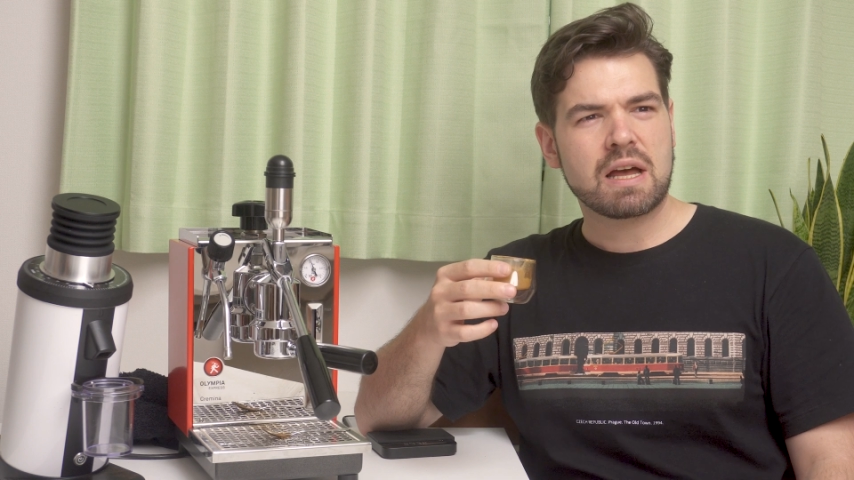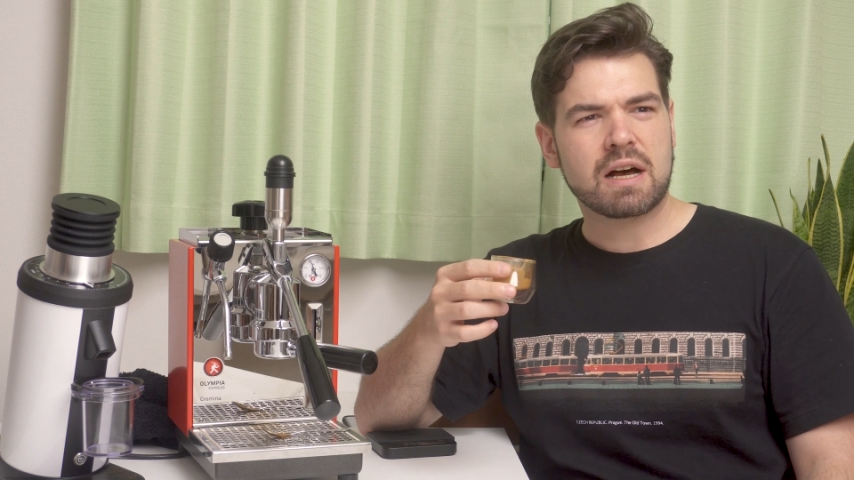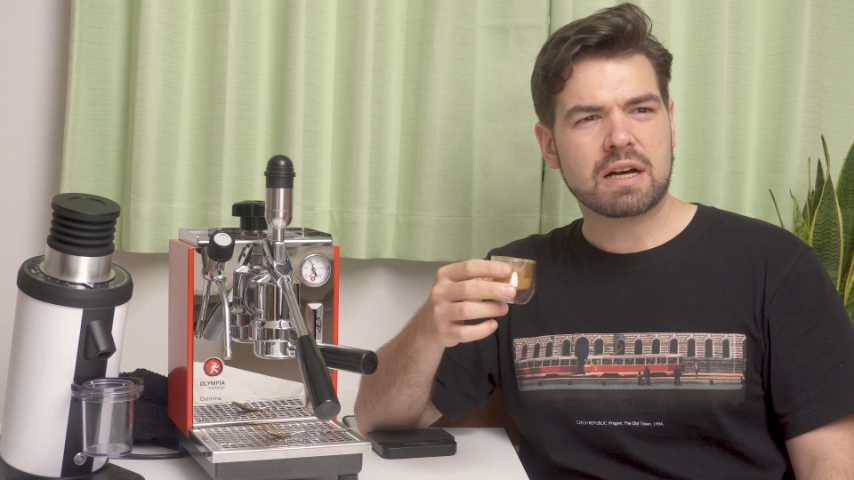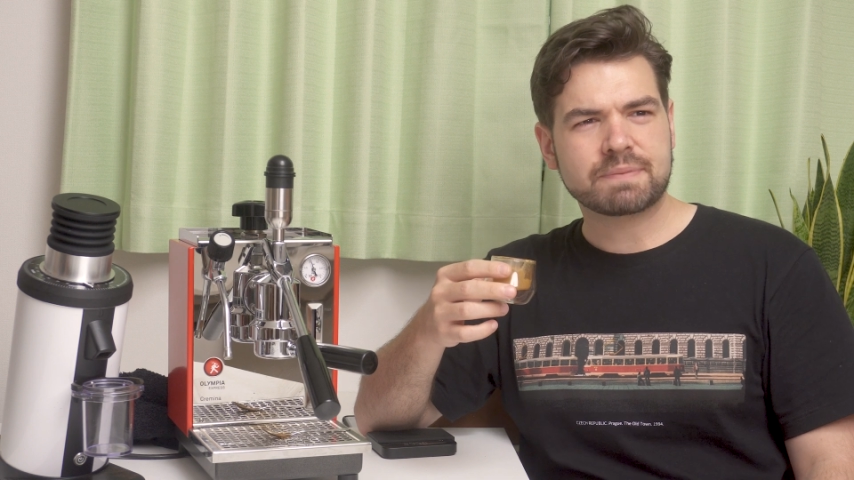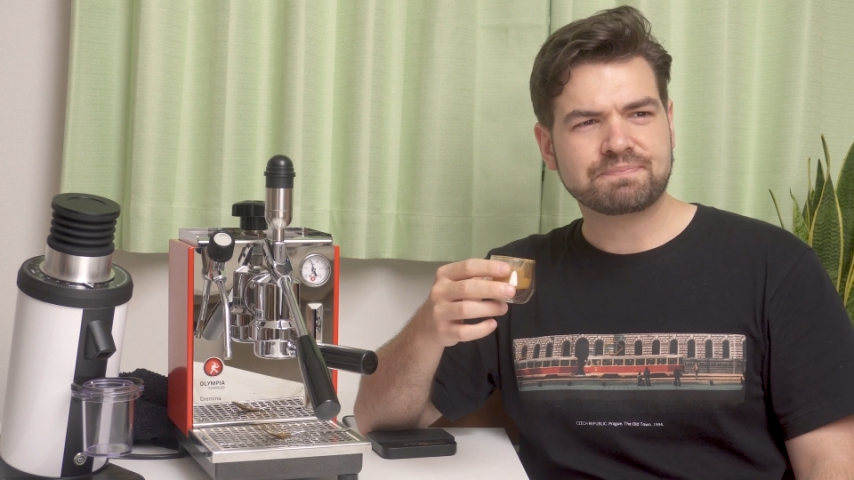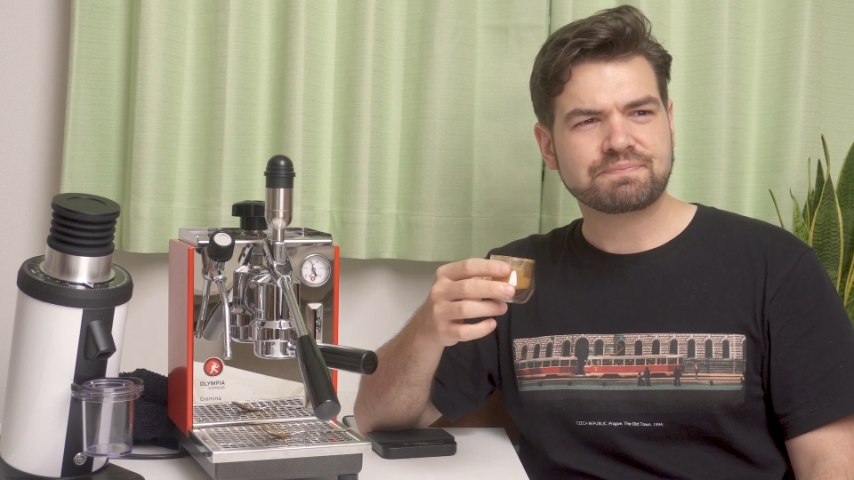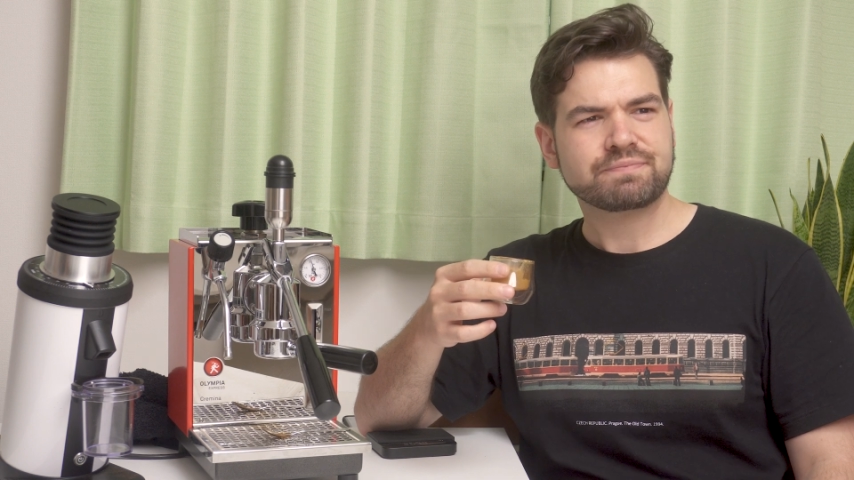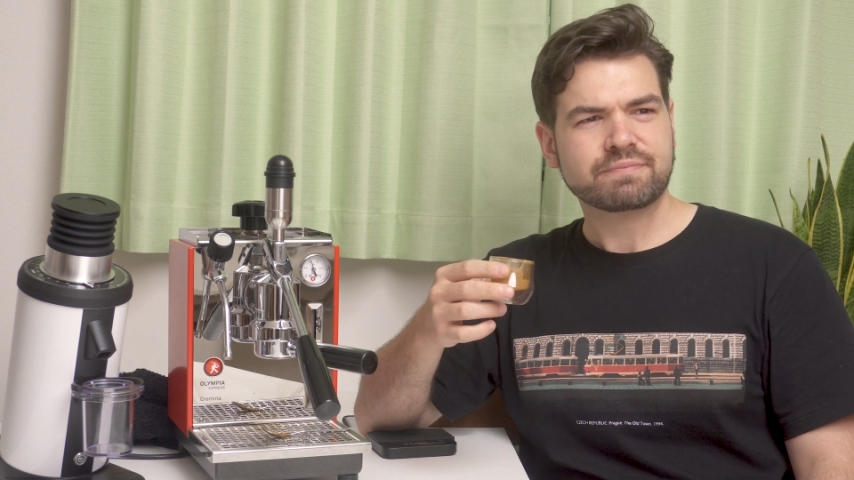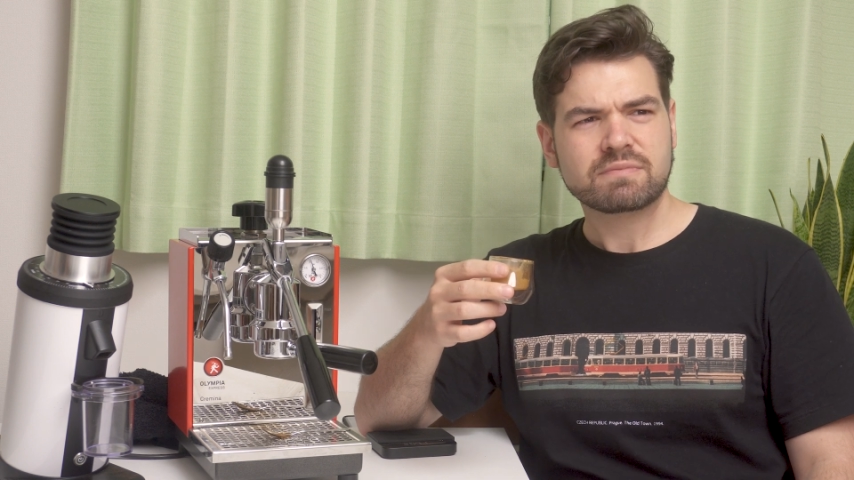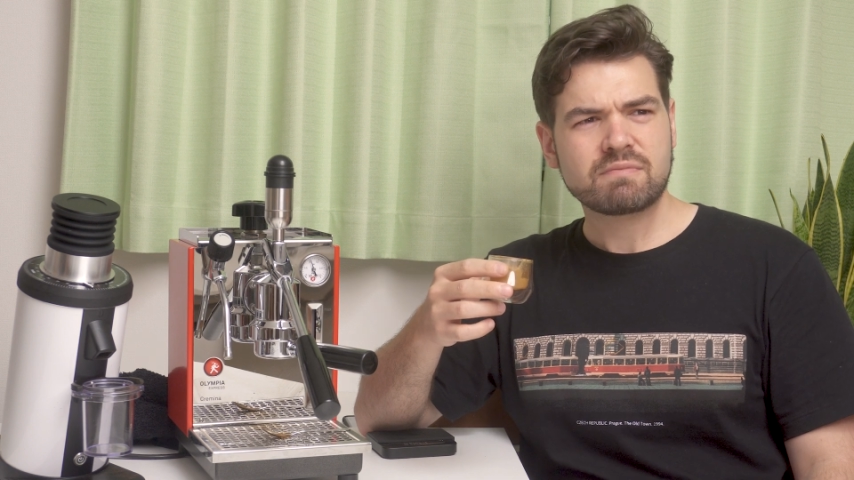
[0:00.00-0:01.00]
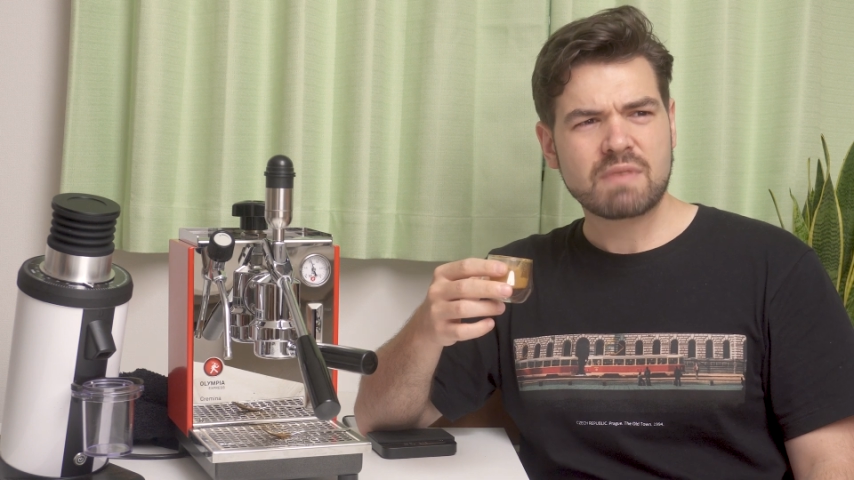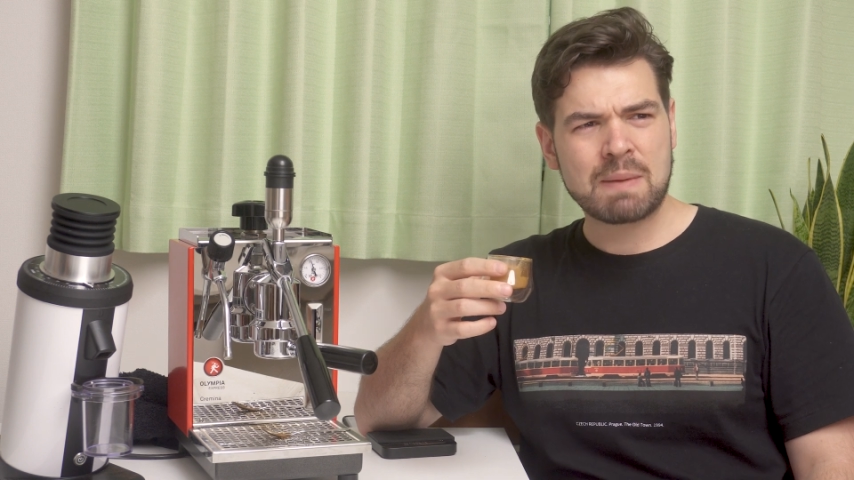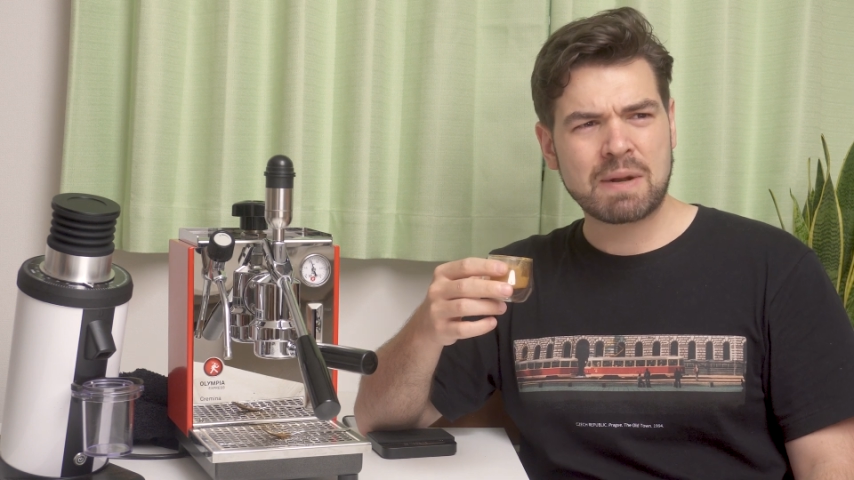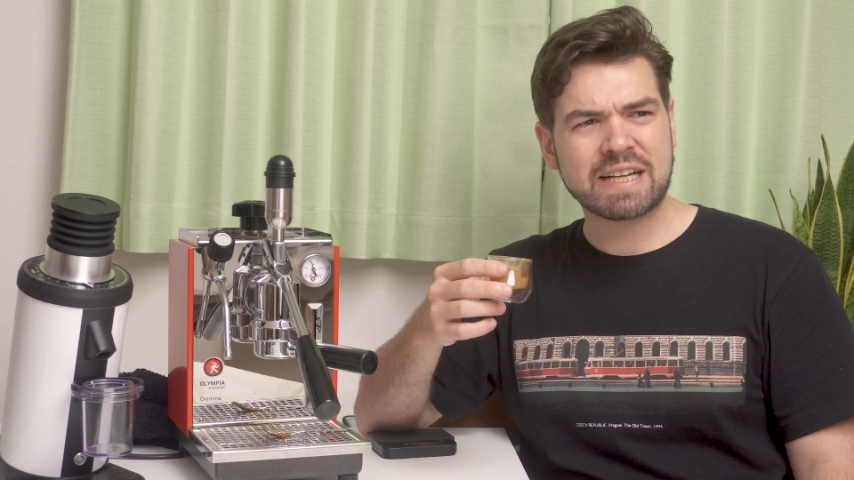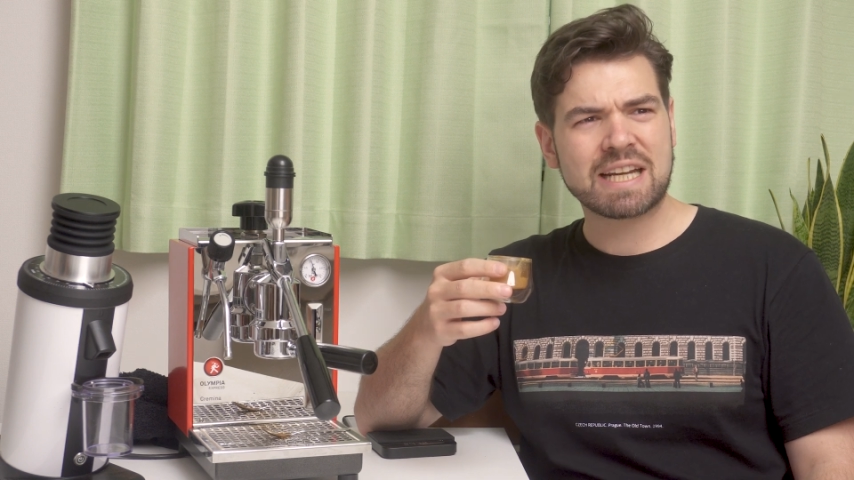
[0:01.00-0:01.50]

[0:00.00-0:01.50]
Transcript: I'm not